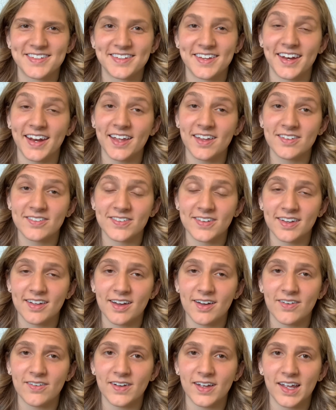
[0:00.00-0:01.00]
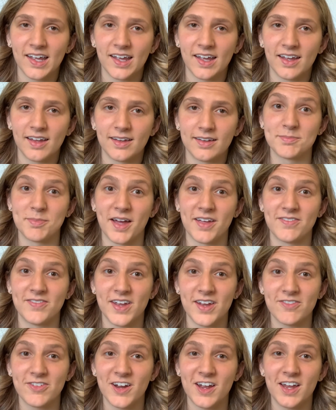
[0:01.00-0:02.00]
Today's video is my
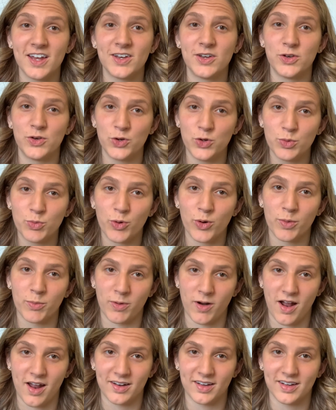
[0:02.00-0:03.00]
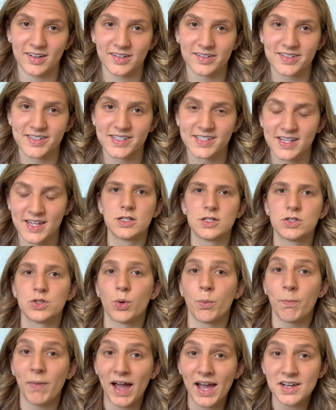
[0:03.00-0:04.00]
favorite newborn products. So
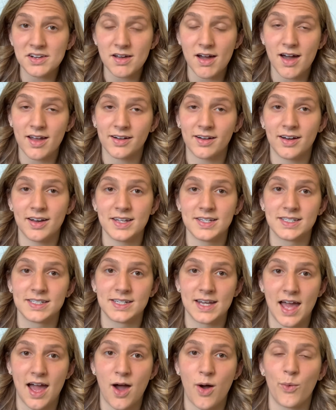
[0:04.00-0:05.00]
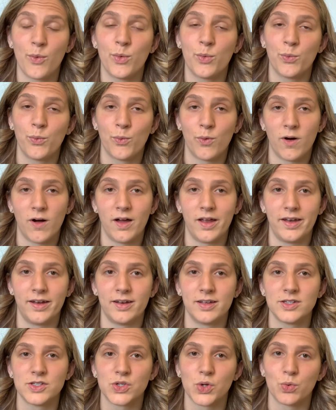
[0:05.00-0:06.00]
my daughter is now 1,
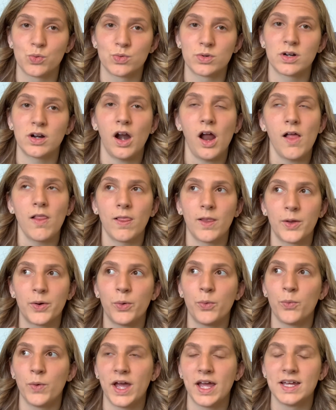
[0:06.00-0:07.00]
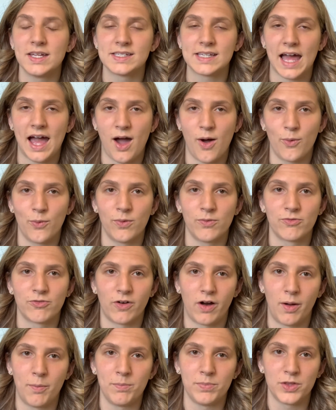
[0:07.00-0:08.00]
so we're a little ways out
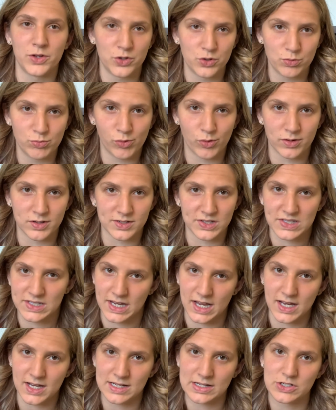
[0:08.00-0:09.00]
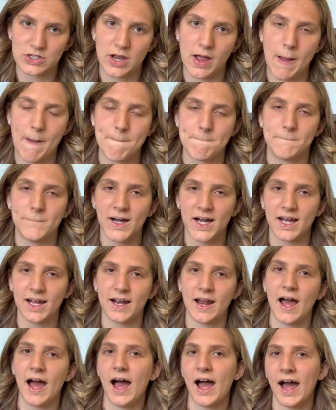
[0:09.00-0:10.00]
from the newborn stage. But
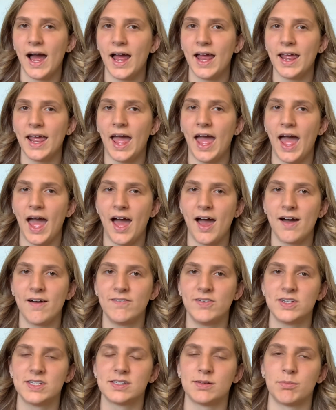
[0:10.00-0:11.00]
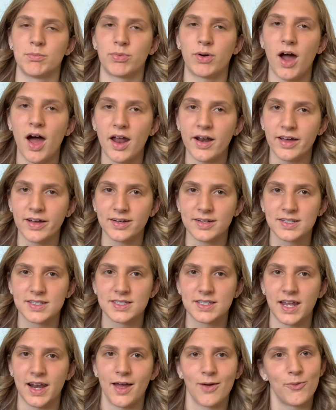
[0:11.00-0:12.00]
I have some products
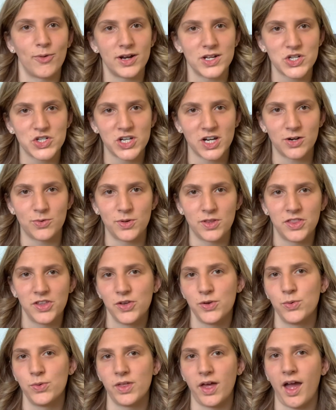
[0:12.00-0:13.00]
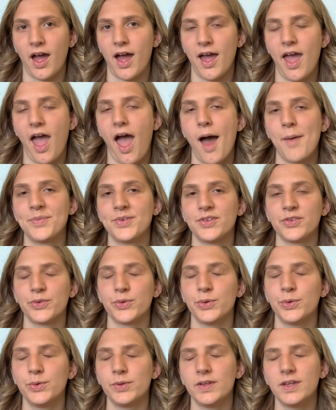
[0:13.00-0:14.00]
that I want to share with you that I
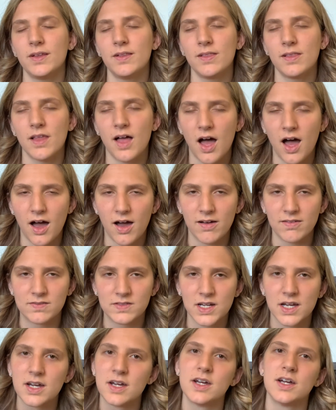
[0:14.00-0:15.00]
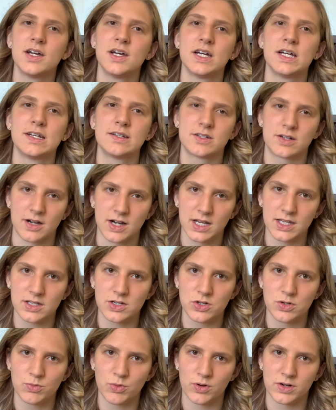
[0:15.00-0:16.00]
absolutely loved during the
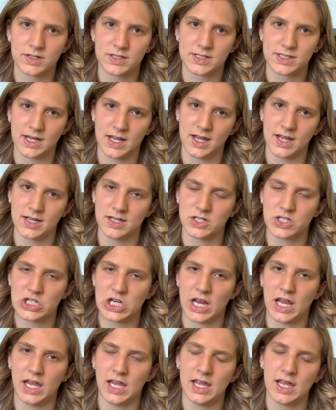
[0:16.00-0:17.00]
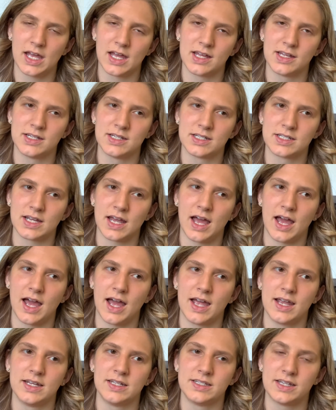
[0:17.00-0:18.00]
newborn stage, and
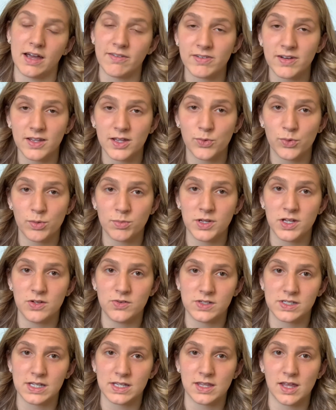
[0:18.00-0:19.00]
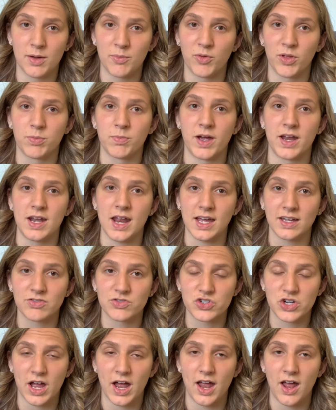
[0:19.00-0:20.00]
I definitely will be using them with my
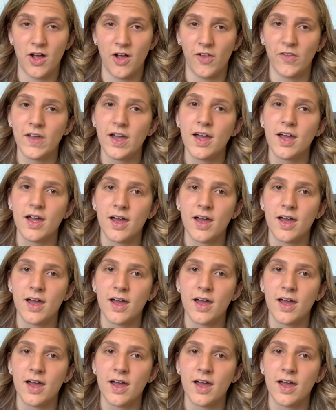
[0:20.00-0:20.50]
next child.